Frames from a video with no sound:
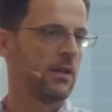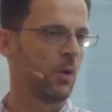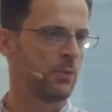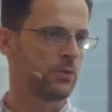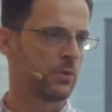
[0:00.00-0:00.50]
the
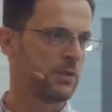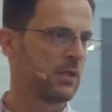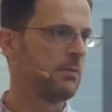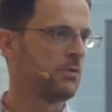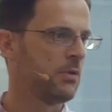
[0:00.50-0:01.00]
open source
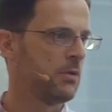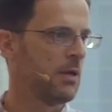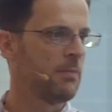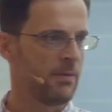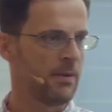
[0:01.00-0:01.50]
team to
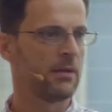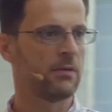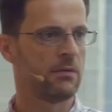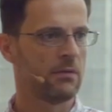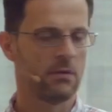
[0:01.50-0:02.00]

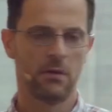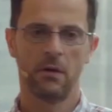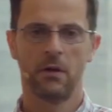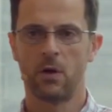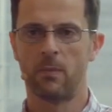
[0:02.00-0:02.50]
implement
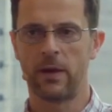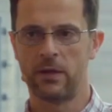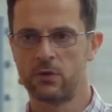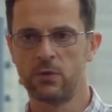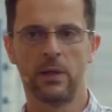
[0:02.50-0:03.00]

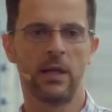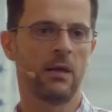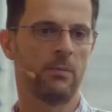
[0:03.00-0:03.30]
compliance tooling,